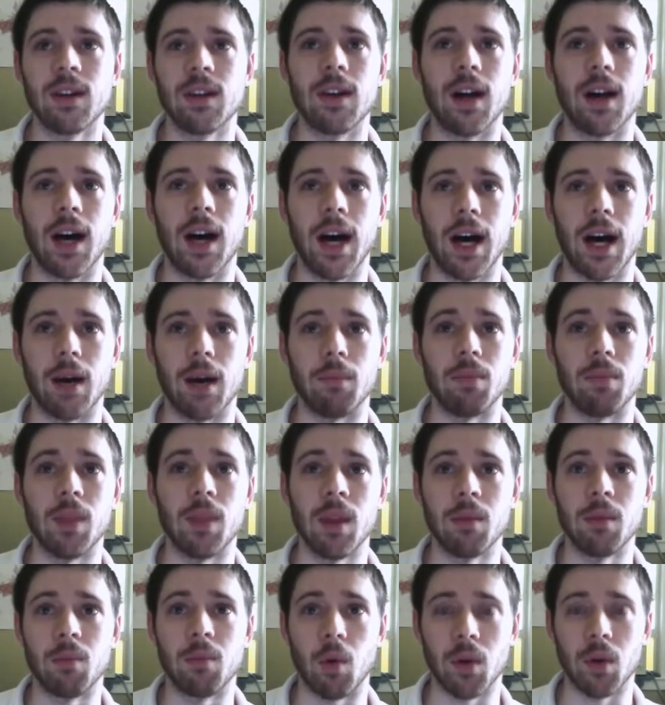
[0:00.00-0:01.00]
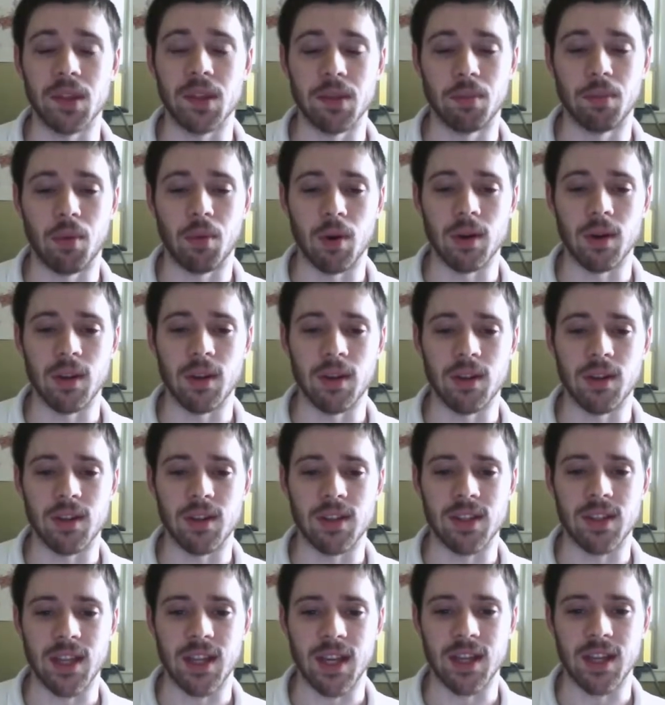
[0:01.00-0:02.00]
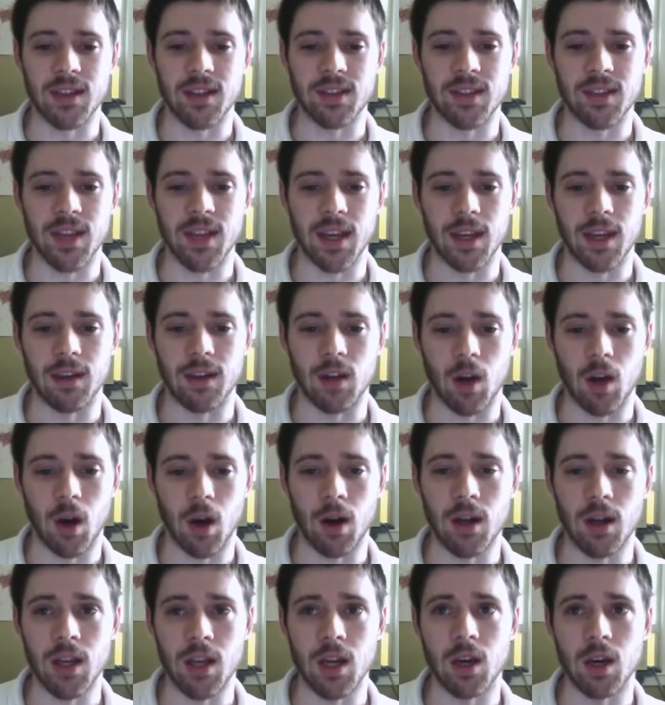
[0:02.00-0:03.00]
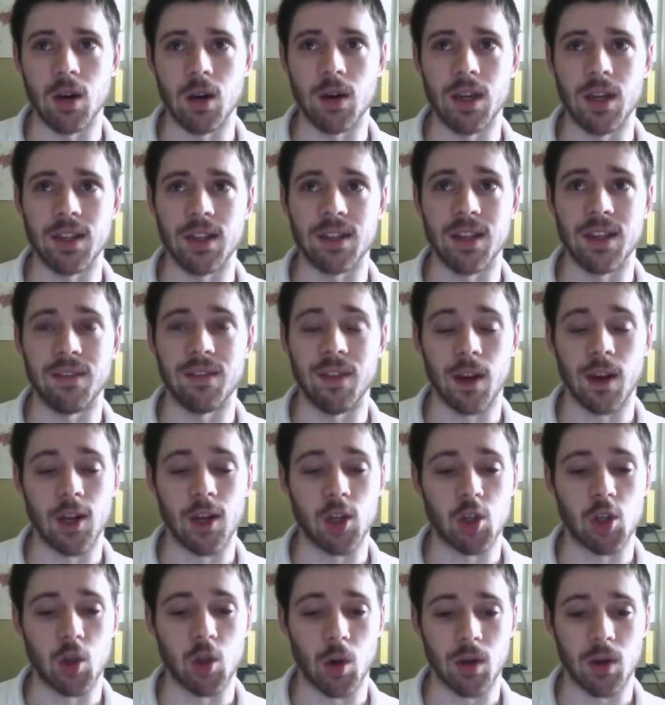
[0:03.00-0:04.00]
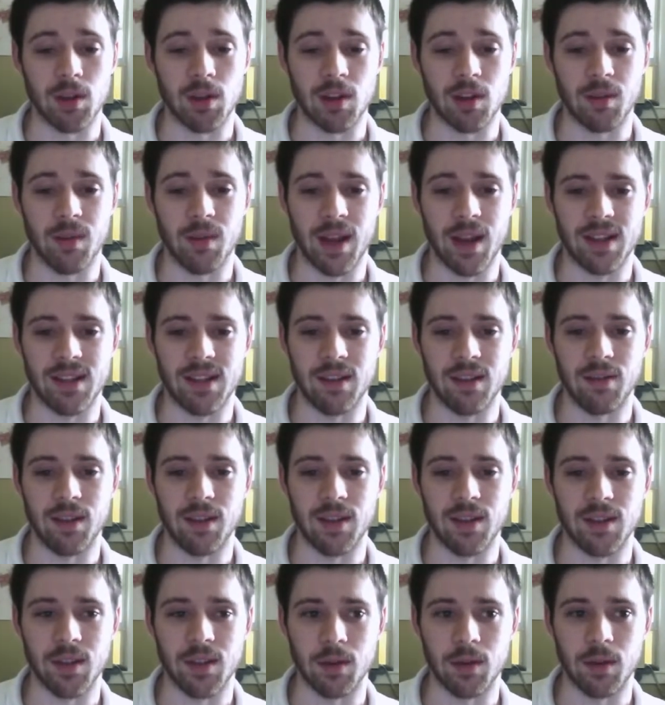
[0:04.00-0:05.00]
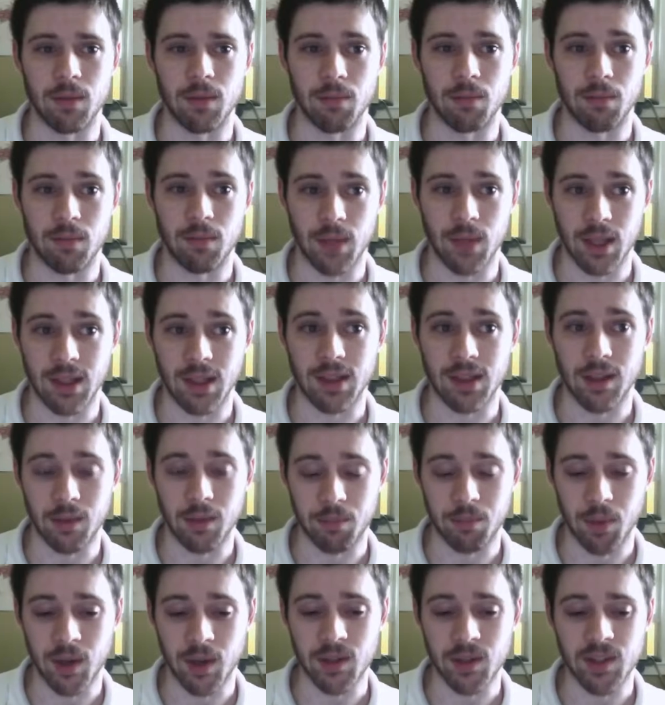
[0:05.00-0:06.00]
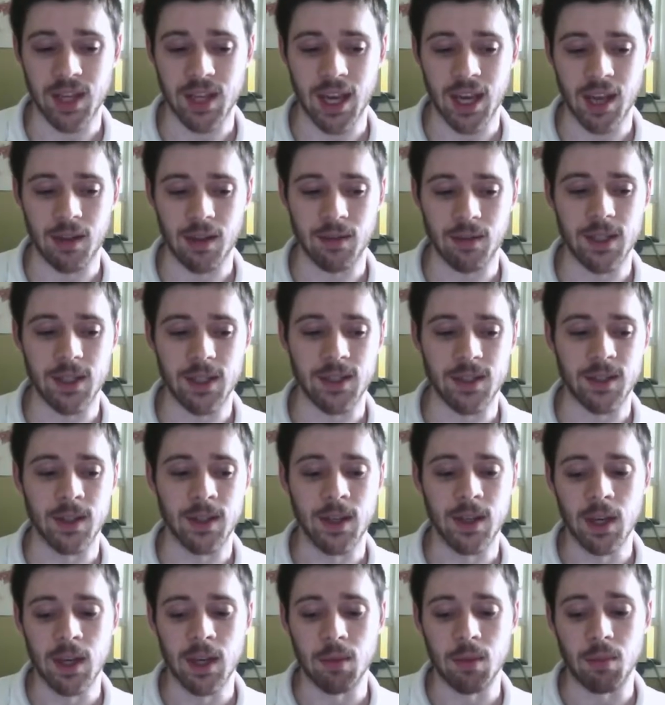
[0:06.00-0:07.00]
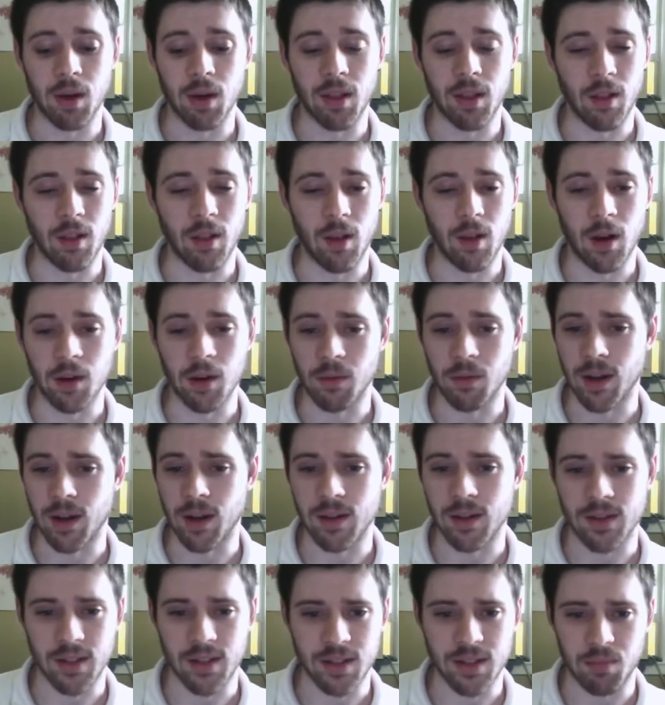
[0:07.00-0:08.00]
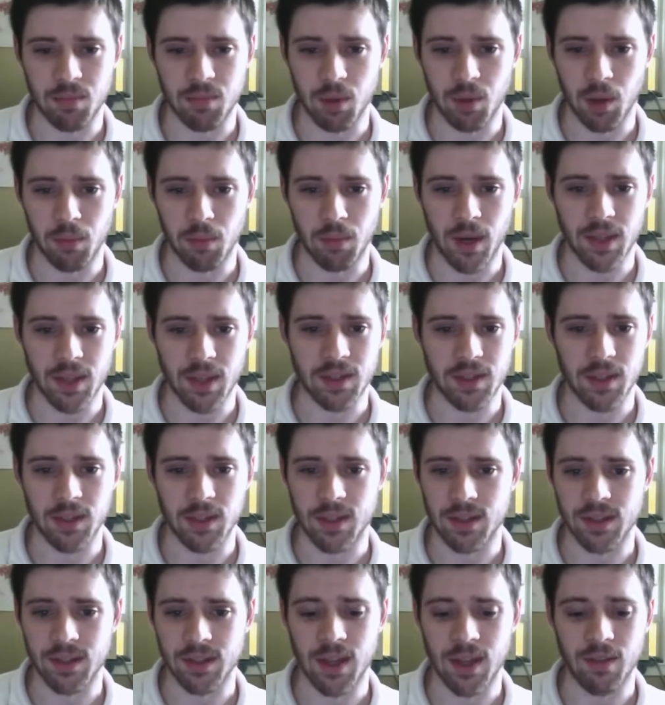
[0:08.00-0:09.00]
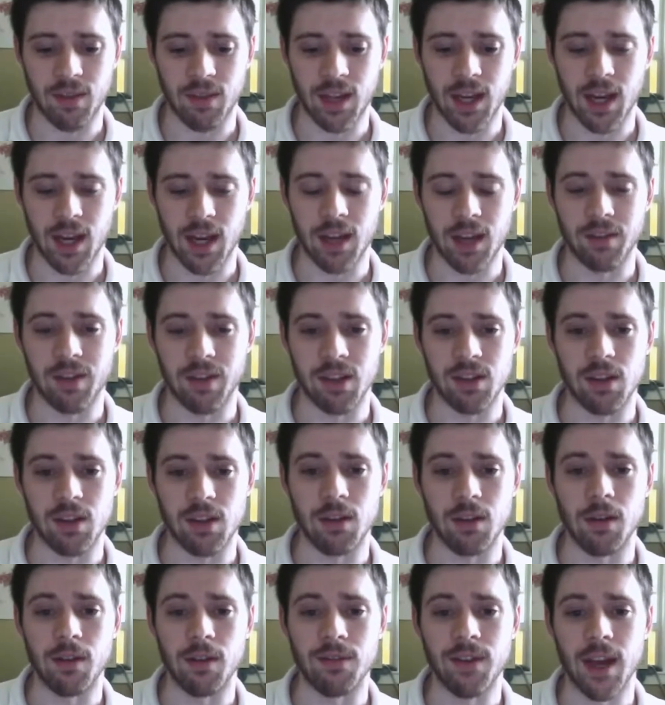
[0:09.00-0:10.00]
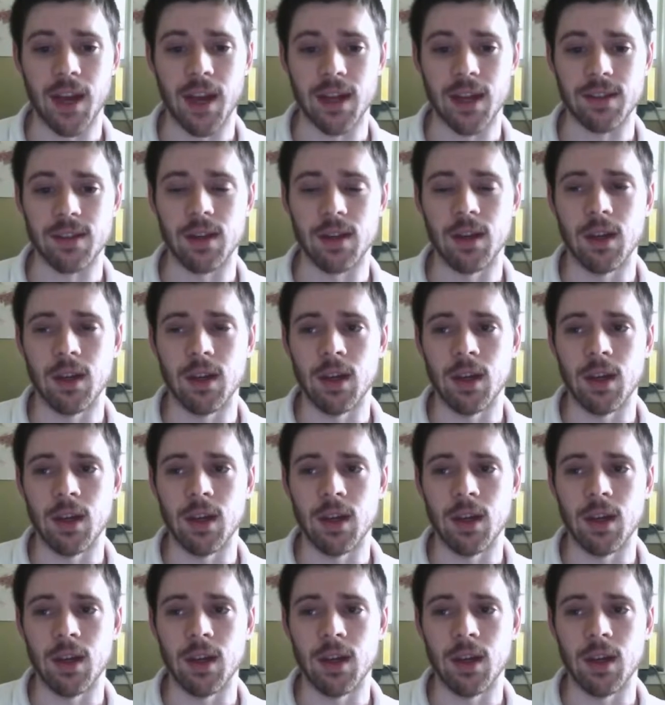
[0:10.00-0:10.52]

But what's important to understand is that cardio is a very short-term activity, so it burns calories, but in the long run, it doesn't build muscle. It doesn't have any kind of continued effect.